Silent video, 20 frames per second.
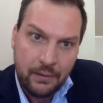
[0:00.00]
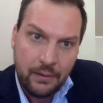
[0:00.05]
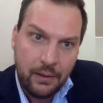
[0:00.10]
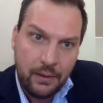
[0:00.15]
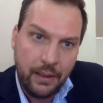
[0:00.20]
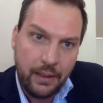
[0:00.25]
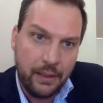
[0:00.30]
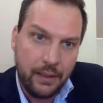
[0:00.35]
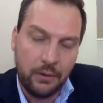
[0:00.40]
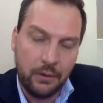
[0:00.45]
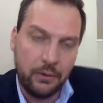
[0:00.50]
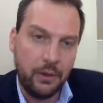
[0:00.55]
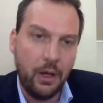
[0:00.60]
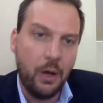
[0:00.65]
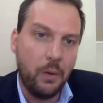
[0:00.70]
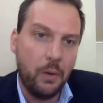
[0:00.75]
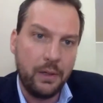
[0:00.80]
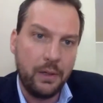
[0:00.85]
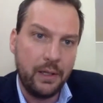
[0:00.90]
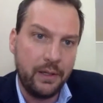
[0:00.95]
They don't
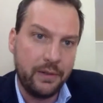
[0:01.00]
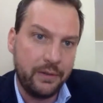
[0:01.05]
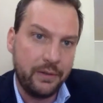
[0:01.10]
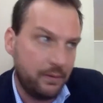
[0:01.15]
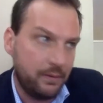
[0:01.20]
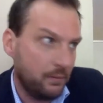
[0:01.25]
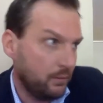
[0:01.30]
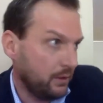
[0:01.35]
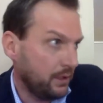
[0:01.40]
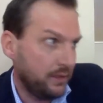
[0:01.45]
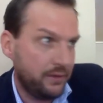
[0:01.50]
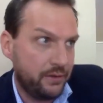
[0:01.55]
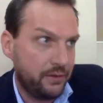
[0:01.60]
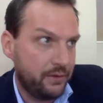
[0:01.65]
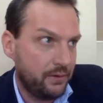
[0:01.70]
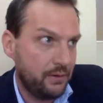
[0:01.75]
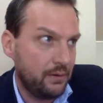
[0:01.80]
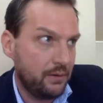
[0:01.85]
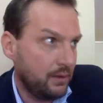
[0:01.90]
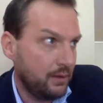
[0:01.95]
know what is
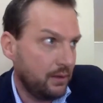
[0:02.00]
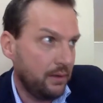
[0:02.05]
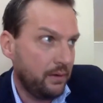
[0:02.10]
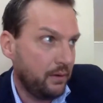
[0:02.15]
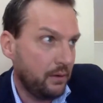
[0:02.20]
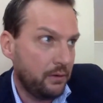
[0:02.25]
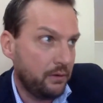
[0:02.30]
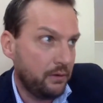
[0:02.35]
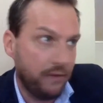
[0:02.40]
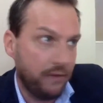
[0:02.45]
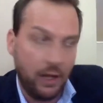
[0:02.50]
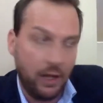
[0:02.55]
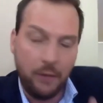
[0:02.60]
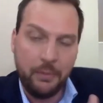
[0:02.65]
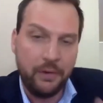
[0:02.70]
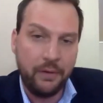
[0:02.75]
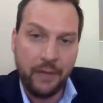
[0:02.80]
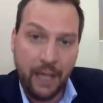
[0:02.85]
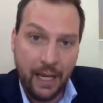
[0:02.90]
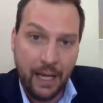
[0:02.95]
the
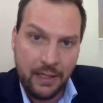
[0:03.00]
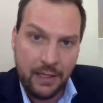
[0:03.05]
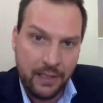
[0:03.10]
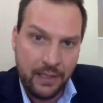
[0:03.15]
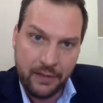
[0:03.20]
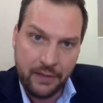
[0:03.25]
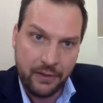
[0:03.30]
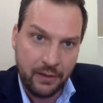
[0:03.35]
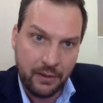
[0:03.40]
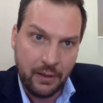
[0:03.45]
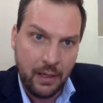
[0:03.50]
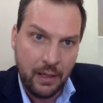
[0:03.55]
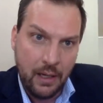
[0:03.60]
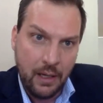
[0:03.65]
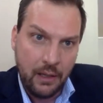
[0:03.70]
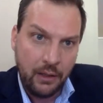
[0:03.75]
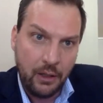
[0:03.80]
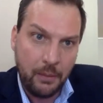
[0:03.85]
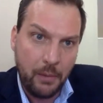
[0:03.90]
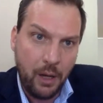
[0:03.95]
development of the case hasn't
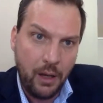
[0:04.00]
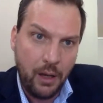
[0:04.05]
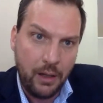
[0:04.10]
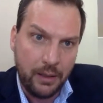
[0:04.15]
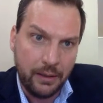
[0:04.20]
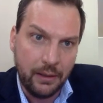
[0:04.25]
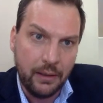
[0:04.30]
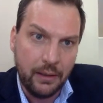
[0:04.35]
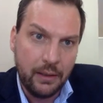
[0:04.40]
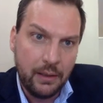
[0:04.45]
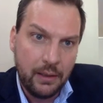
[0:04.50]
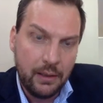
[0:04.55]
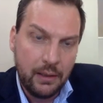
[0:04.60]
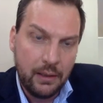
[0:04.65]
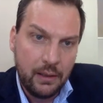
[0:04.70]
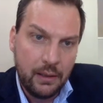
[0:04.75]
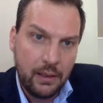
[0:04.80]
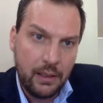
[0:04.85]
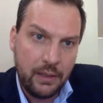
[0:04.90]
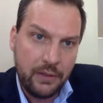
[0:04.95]
come on.
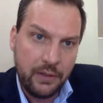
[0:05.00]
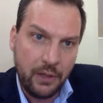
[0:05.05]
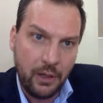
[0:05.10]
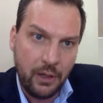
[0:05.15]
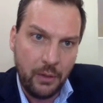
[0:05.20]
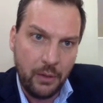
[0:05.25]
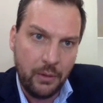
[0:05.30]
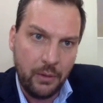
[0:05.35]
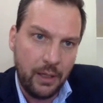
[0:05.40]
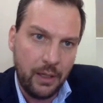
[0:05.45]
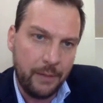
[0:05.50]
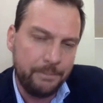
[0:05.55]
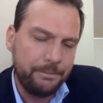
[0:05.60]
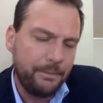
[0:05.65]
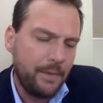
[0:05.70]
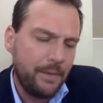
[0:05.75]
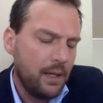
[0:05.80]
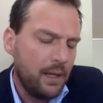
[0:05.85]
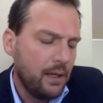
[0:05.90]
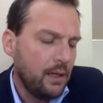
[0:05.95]
And so,